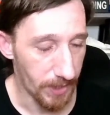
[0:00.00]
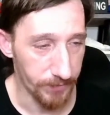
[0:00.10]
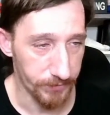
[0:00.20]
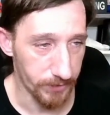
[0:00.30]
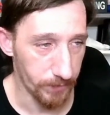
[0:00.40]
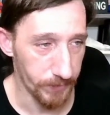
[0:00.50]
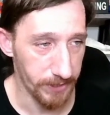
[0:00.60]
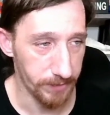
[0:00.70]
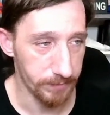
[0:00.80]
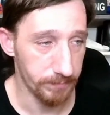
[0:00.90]
Either go
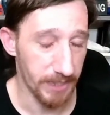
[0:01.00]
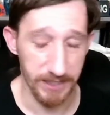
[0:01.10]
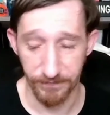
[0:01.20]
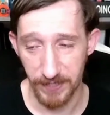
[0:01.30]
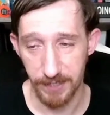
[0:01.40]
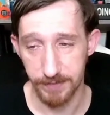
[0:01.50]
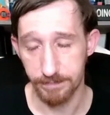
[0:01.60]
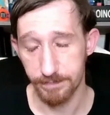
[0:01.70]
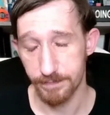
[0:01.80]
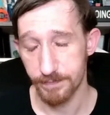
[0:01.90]
in as a
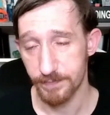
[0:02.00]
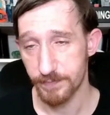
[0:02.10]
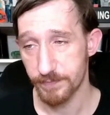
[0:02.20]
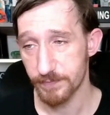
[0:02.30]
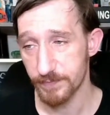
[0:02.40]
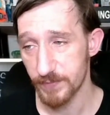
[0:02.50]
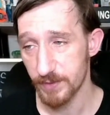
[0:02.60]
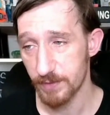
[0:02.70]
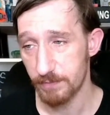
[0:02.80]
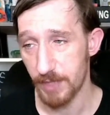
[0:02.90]
fan
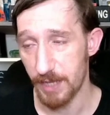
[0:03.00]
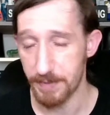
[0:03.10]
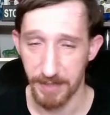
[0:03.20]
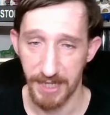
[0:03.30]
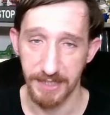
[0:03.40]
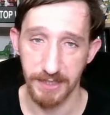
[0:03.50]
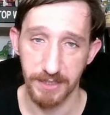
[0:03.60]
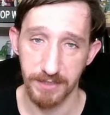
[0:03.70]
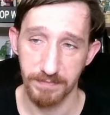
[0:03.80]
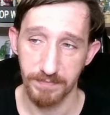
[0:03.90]
and be
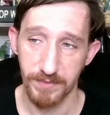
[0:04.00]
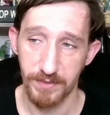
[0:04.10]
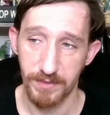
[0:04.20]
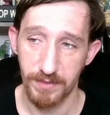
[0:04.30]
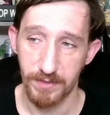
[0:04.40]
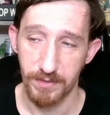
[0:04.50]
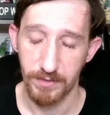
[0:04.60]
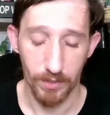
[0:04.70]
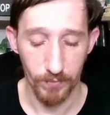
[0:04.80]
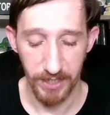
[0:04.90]
biased,
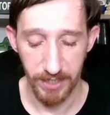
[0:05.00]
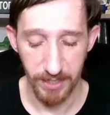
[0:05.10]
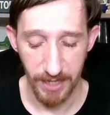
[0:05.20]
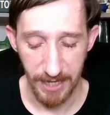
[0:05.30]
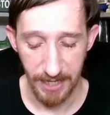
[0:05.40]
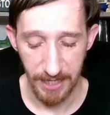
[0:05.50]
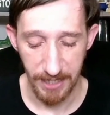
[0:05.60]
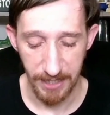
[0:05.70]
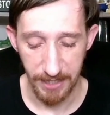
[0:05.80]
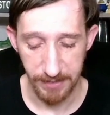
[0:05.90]
go in
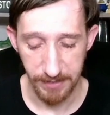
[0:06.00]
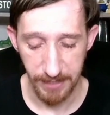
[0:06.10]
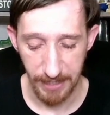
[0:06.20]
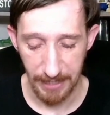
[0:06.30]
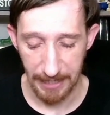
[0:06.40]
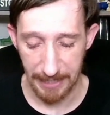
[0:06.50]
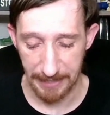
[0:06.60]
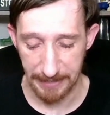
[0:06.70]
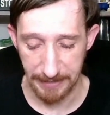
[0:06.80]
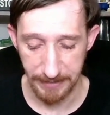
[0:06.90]

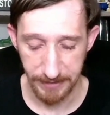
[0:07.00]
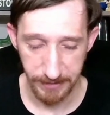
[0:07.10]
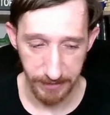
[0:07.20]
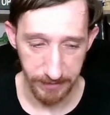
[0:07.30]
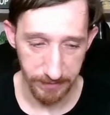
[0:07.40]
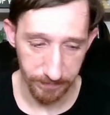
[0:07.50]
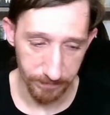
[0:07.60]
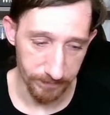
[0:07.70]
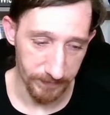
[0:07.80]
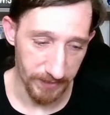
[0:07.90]
as
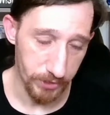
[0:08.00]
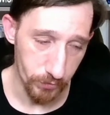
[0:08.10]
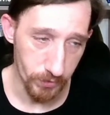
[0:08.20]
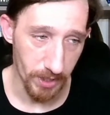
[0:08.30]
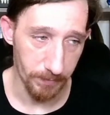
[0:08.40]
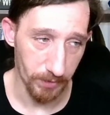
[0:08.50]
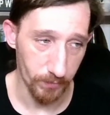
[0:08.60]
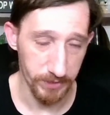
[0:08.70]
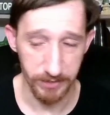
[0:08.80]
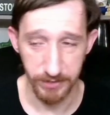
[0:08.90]
a
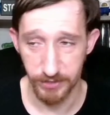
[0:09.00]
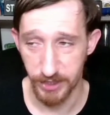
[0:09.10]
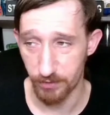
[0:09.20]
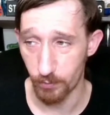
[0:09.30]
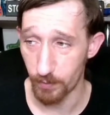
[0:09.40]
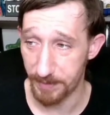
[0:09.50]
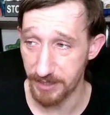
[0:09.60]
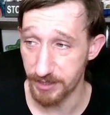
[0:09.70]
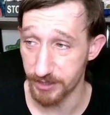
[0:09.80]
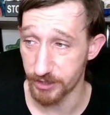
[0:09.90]
newcomer with zero
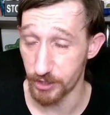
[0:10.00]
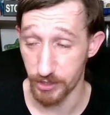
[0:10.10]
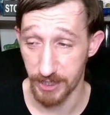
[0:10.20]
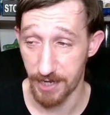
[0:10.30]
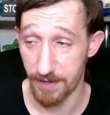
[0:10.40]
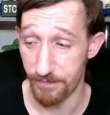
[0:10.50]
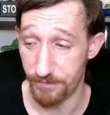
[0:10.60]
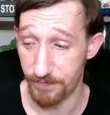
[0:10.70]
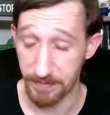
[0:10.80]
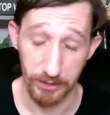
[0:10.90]
opinion so you can have
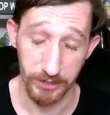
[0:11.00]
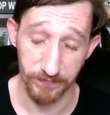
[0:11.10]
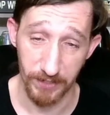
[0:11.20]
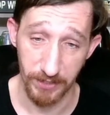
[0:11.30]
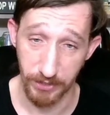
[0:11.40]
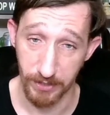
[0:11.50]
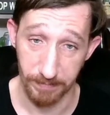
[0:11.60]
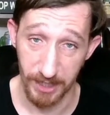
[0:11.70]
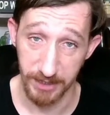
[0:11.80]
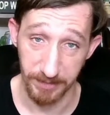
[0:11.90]
the most fun you
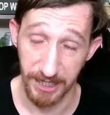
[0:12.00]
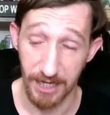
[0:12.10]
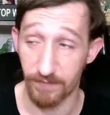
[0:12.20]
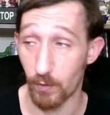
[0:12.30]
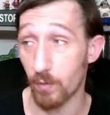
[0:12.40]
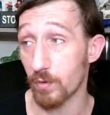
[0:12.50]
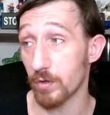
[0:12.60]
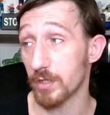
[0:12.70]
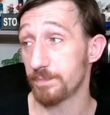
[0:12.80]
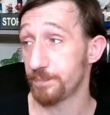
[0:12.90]
can possibly have,
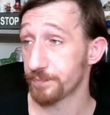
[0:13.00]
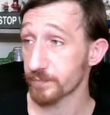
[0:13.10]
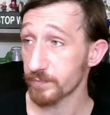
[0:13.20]
or